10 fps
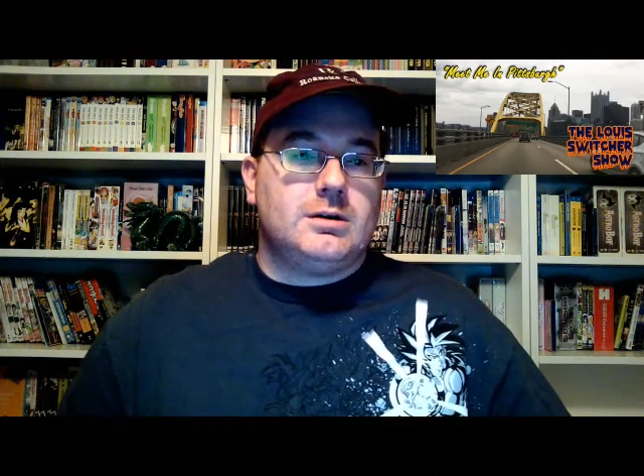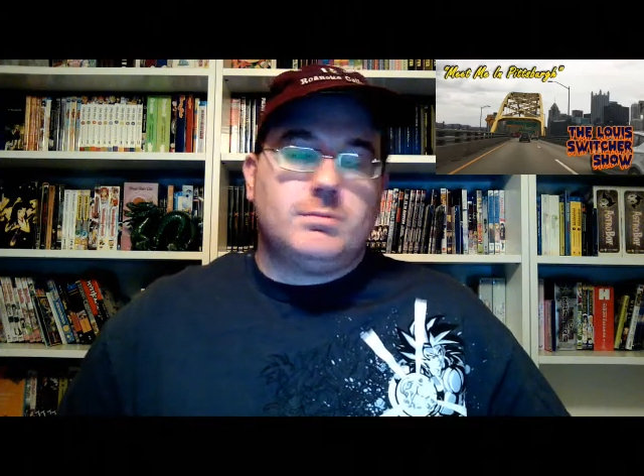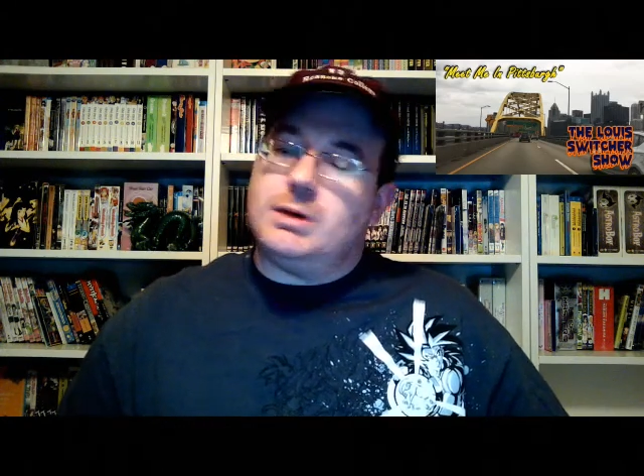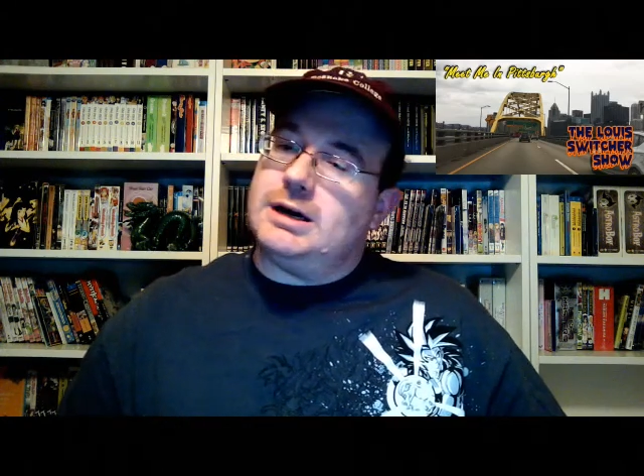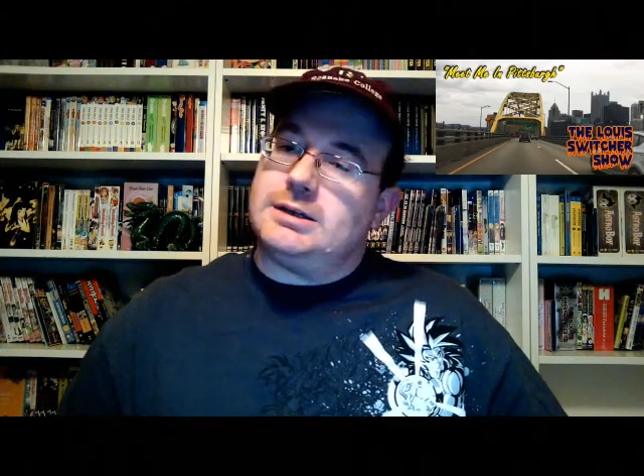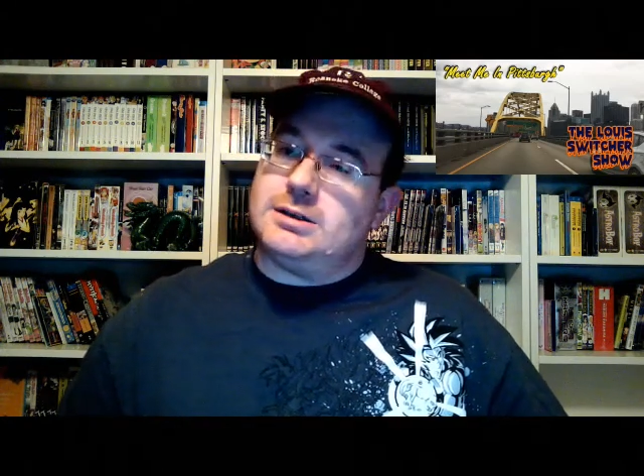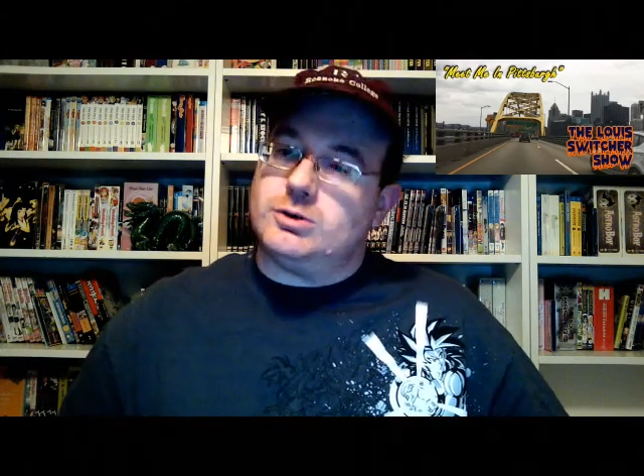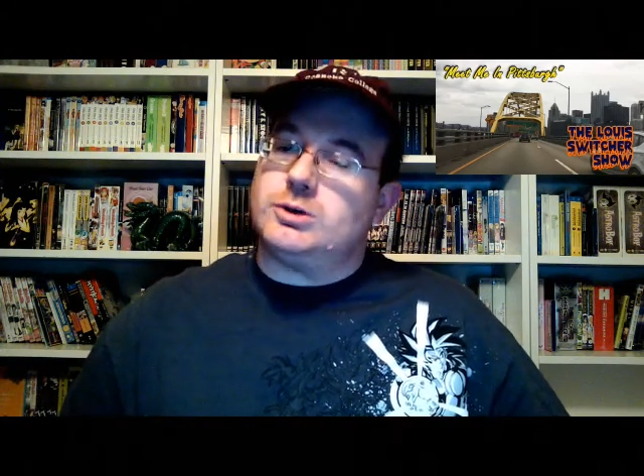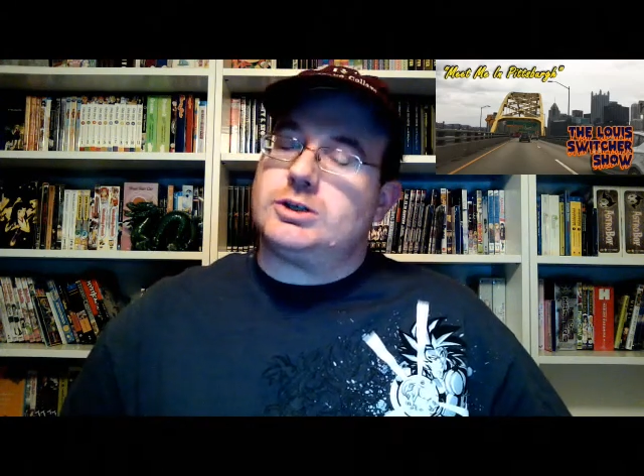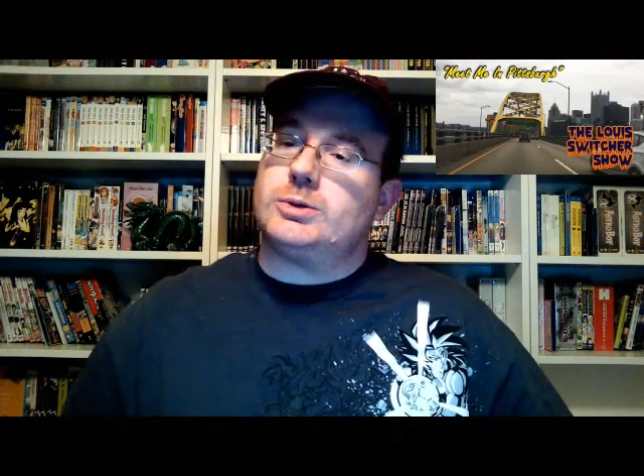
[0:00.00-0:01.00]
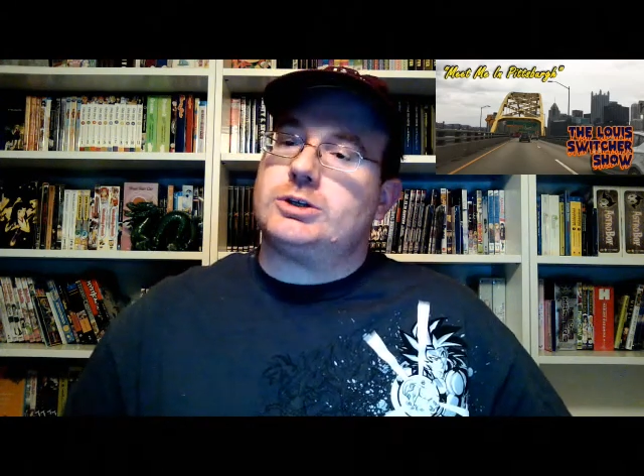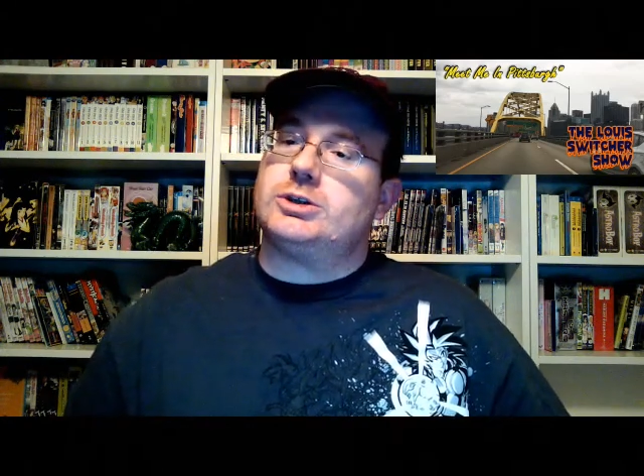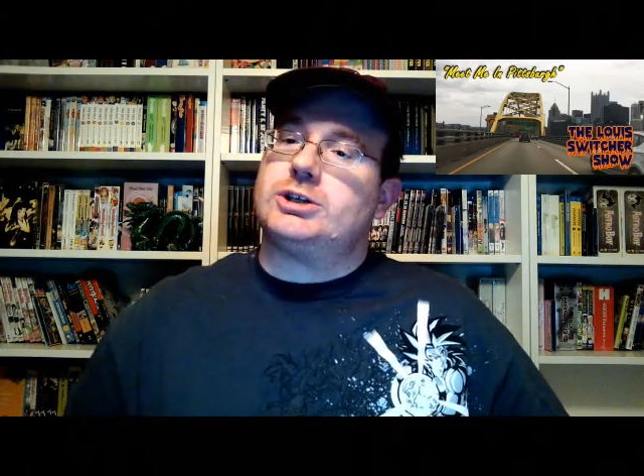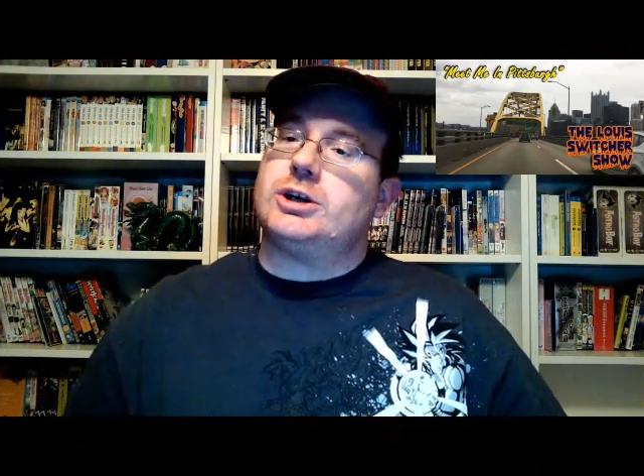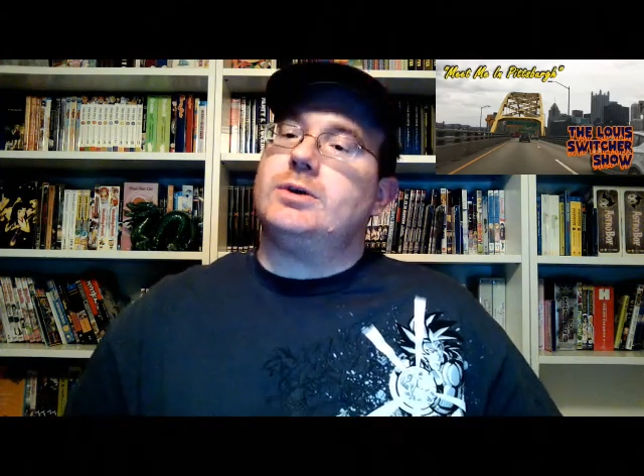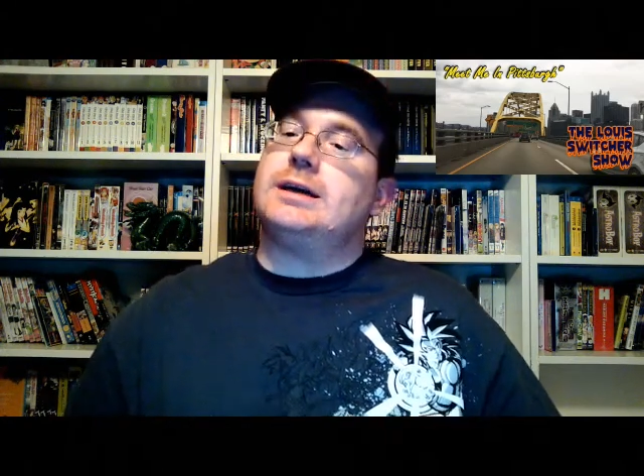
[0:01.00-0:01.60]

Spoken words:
but The Lewis Switcher Show